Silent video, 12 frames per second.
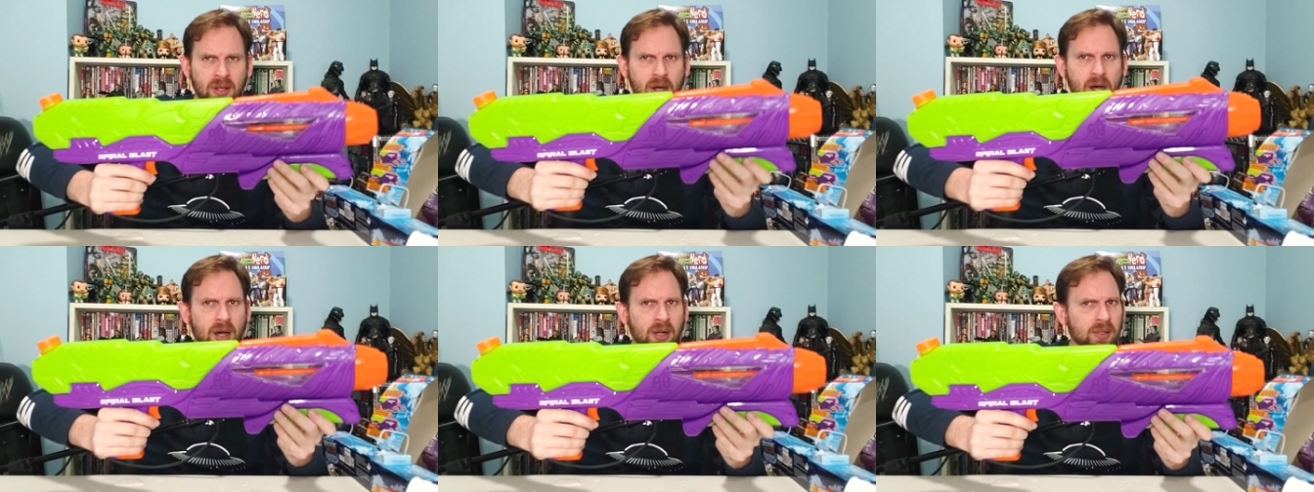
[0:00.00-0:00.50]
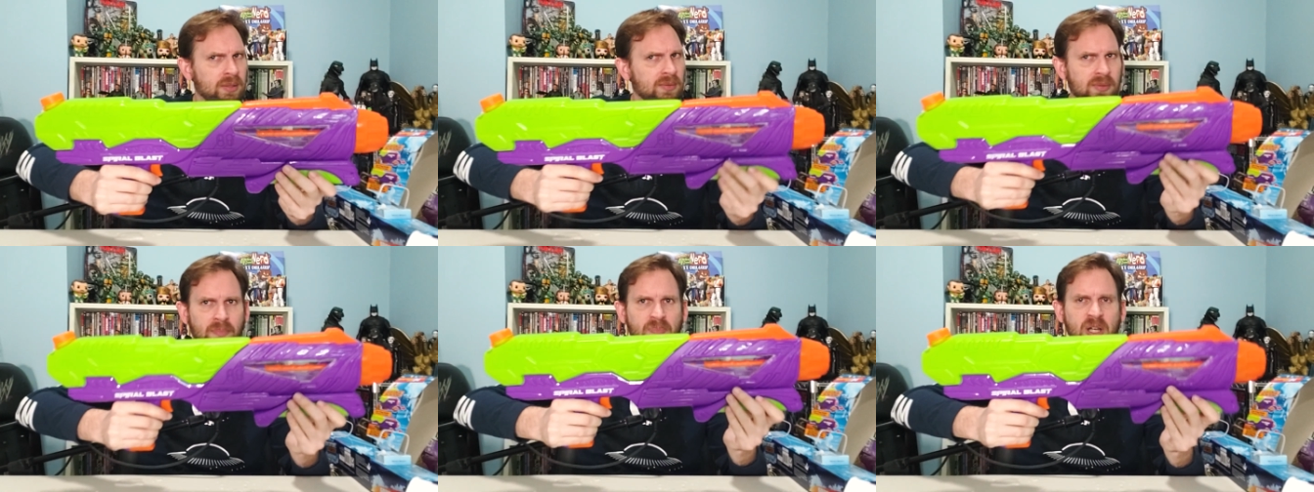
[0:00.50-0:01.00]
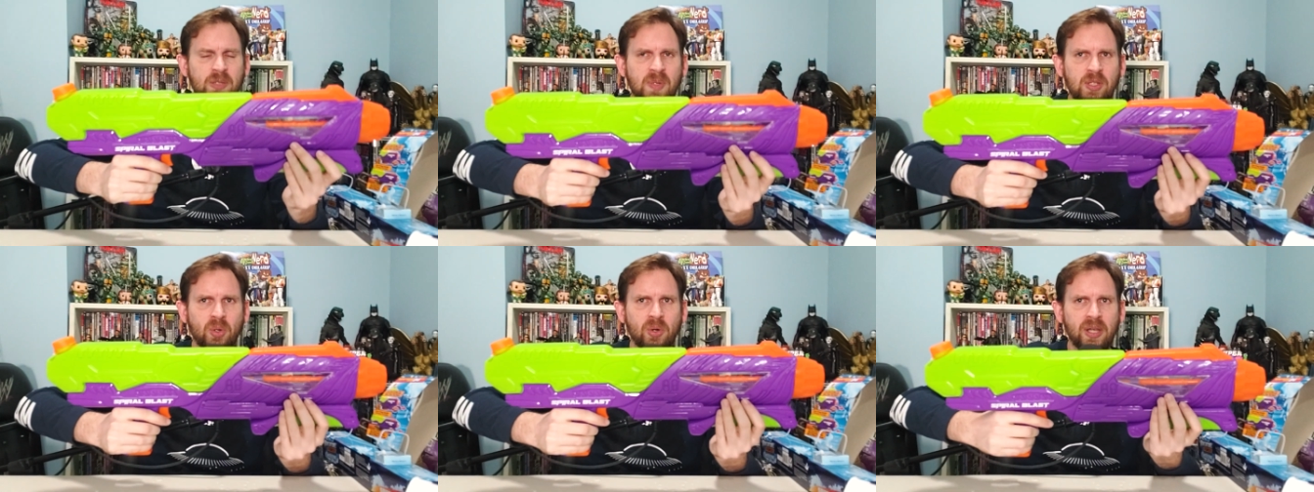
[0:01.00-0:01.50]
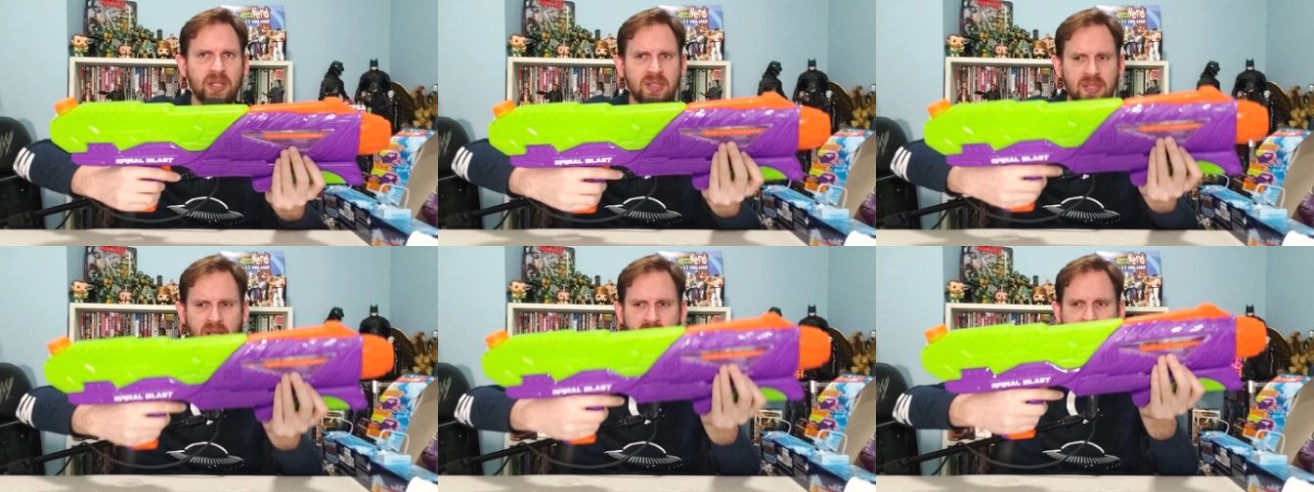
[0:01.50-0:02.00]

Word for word: Oh, Buzz Bee Toys,